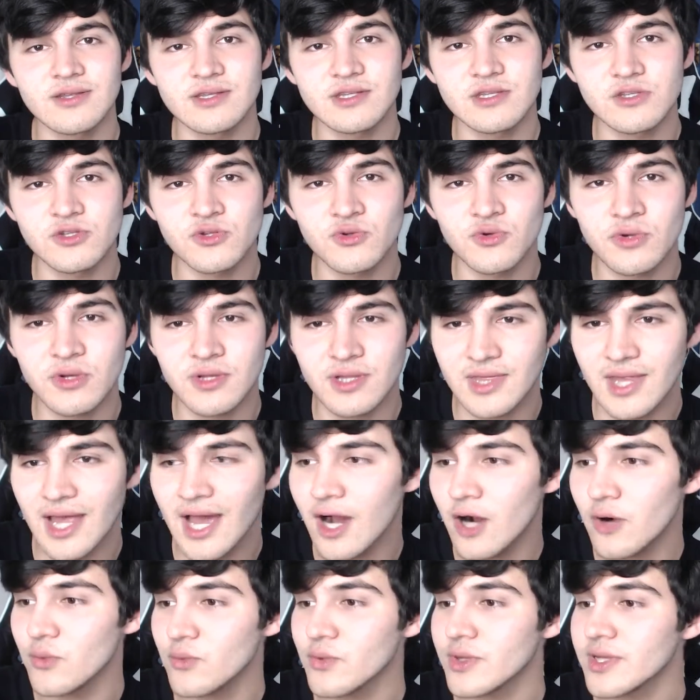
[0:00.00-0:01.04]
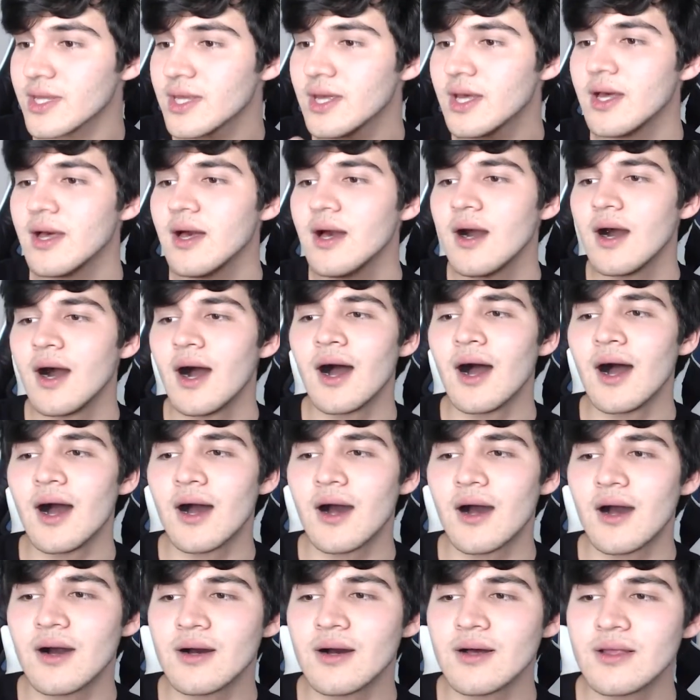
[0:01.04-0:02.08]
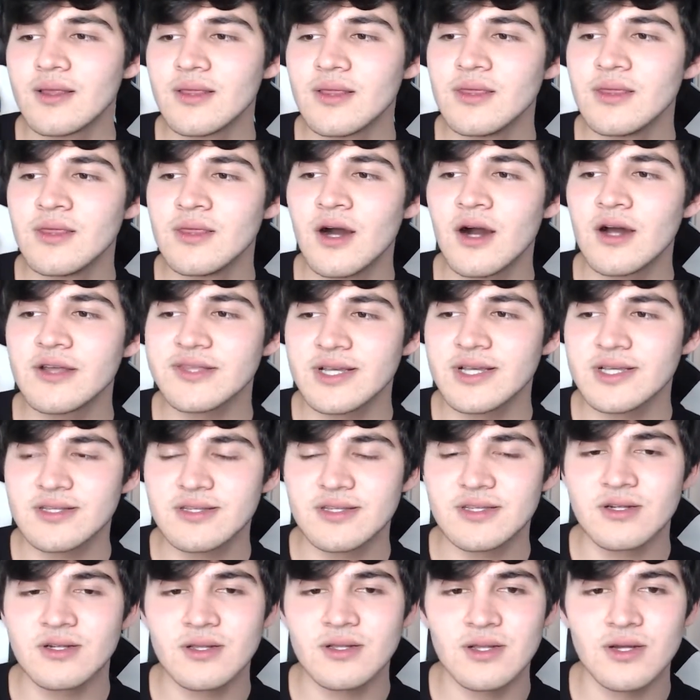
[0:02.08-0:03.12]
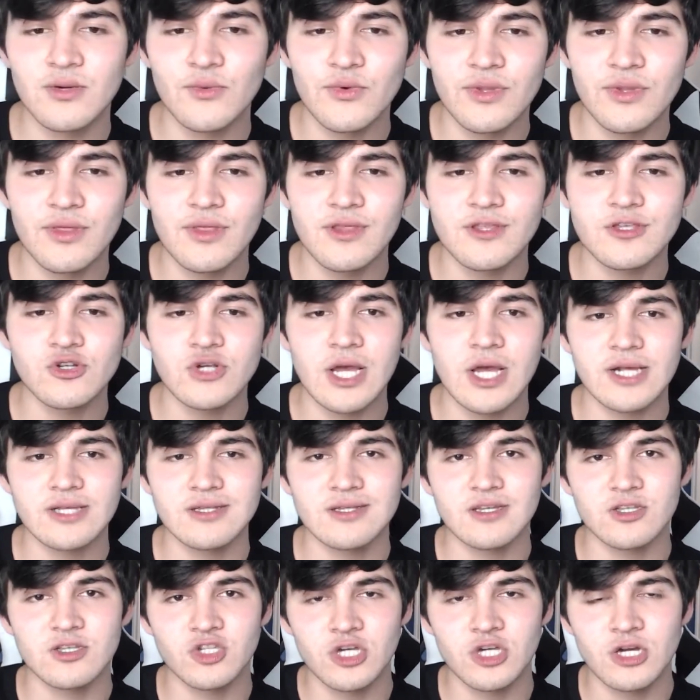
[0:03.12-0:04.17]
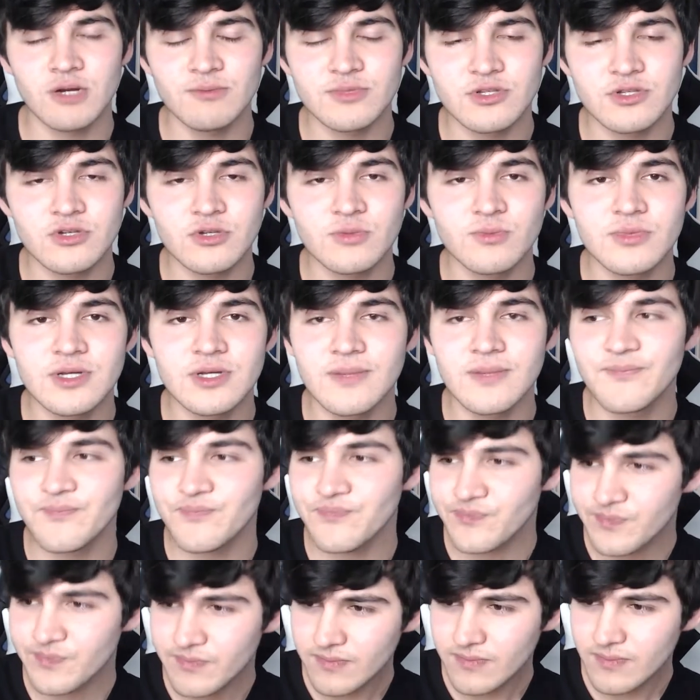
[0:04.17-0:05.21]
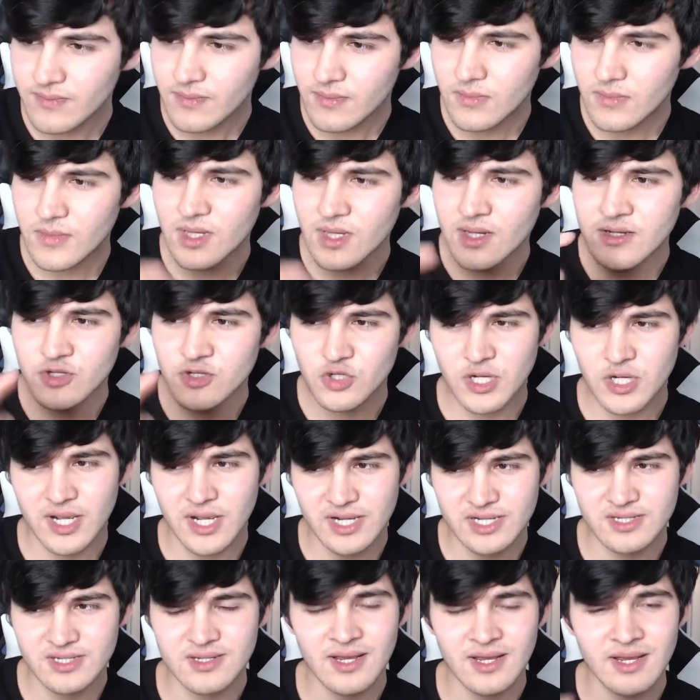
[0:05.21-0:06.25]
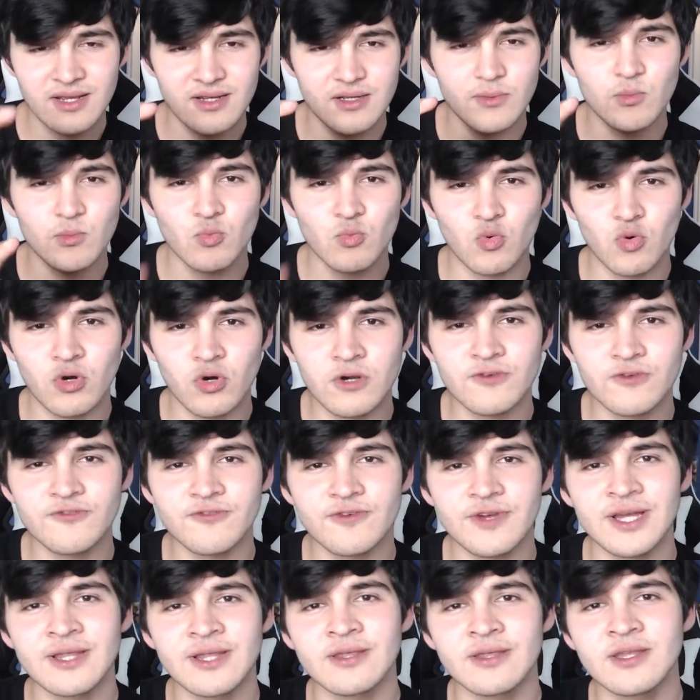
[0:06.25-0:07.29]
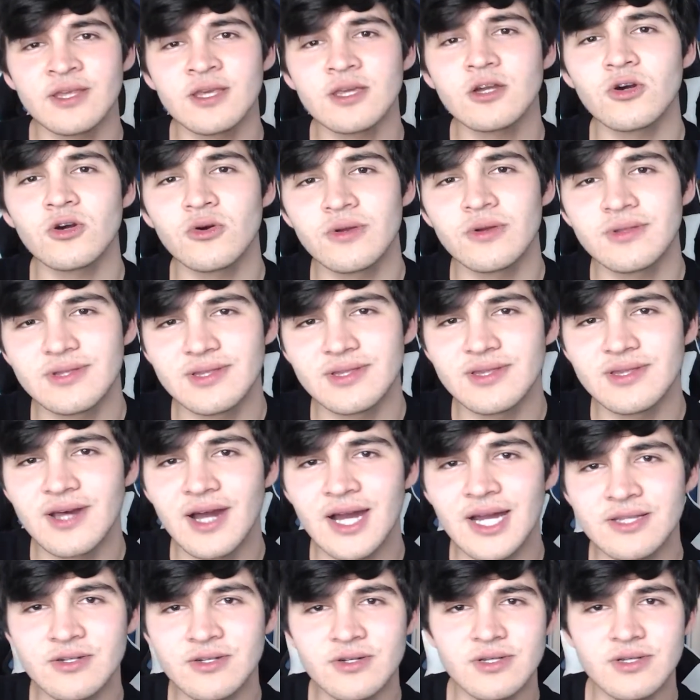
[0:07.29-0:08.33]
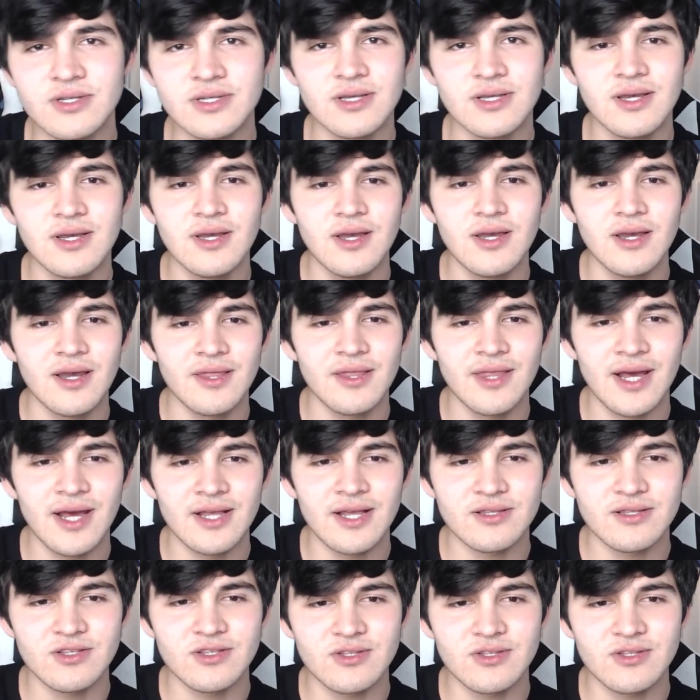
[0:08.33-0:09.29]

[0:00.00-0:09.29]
is doing now, with not necessarily with tracks like Jumpsuit, but tracks like Morph and Nico and the Niners. That